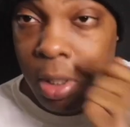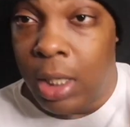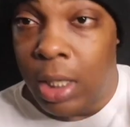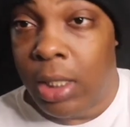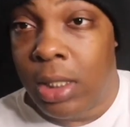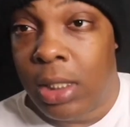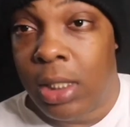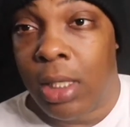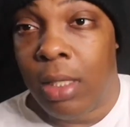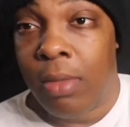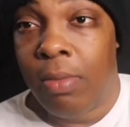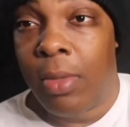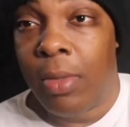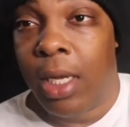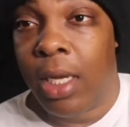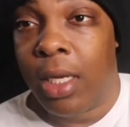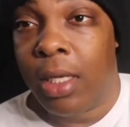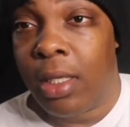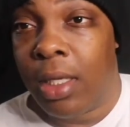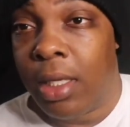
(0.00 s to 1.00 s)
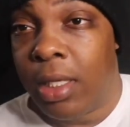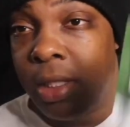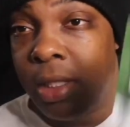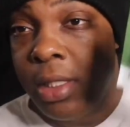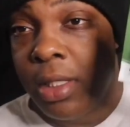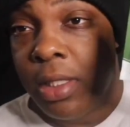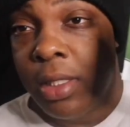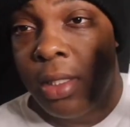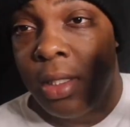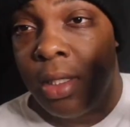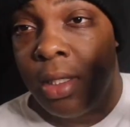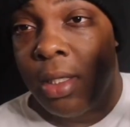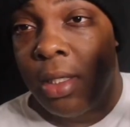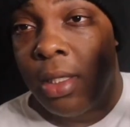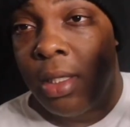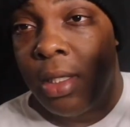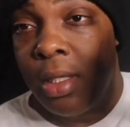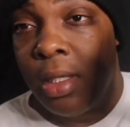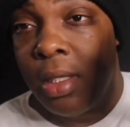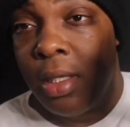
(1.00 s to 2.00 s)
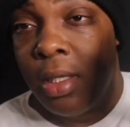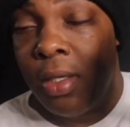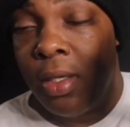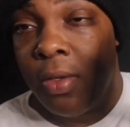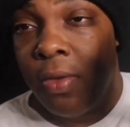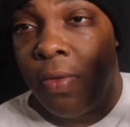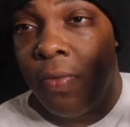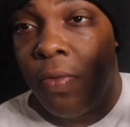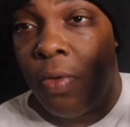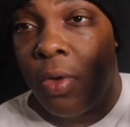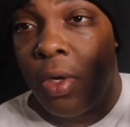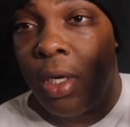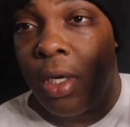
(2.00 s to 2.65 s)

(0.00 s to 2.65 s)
need something like this for